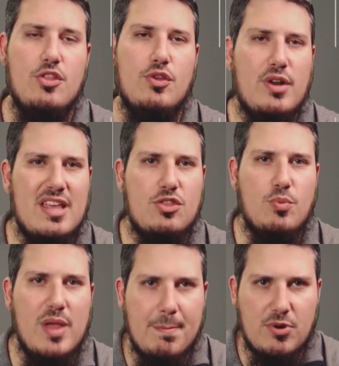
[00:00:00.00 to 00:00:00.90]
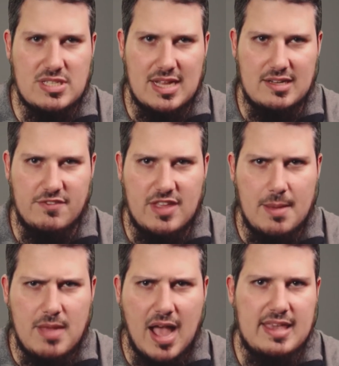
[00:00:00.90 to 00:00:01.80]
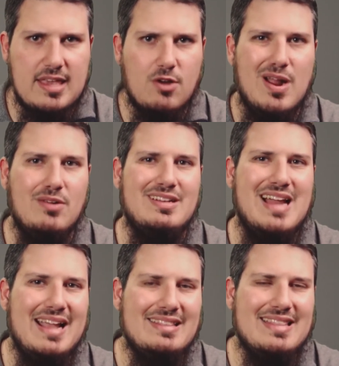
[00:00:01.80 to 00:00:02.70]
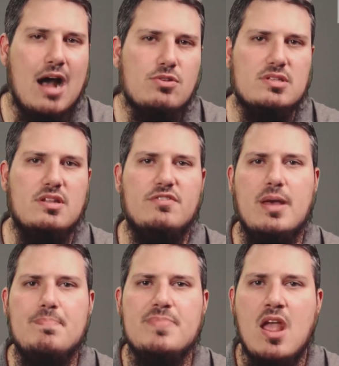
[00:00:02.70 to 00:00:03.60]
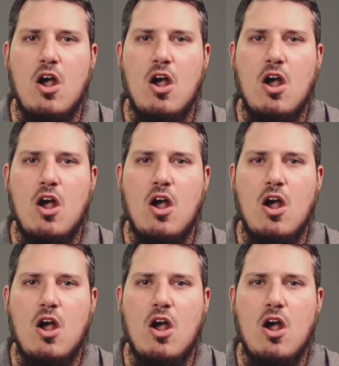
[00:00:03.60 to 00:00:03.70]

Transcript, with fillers: 33% of them, i.e., around 9,000 of them,